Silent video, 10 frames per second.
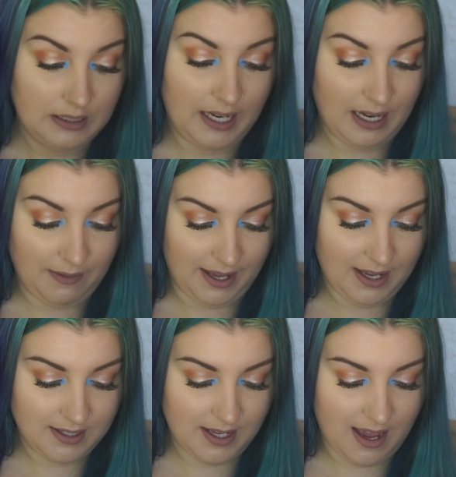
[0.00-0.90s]

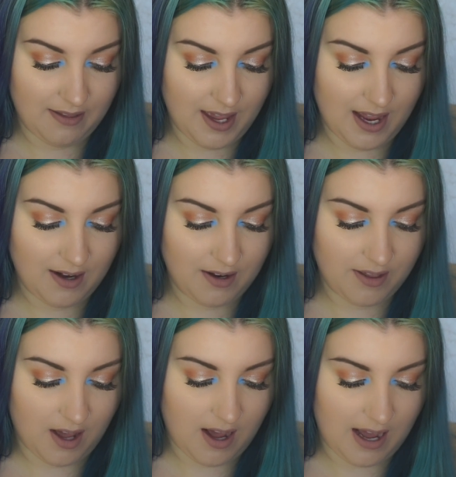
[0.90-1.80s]
anyways. And then
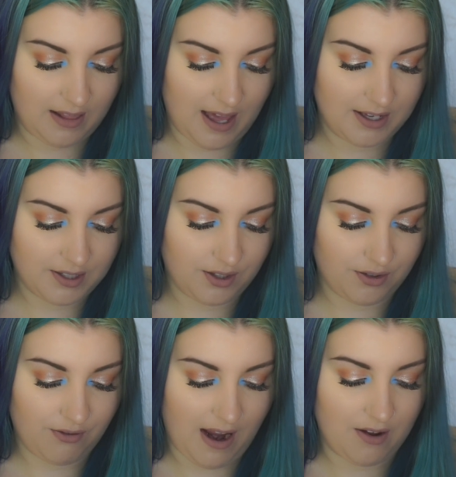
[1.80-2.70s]
the highlight
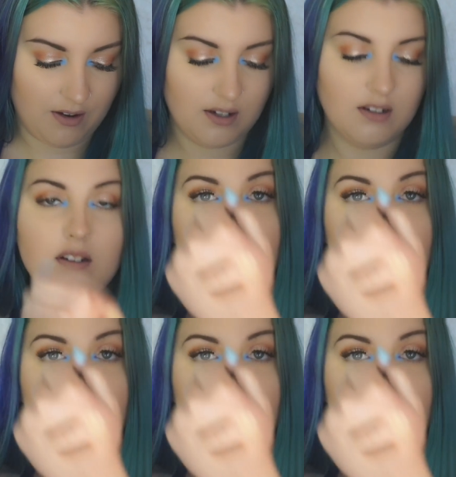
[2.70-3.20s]
crayon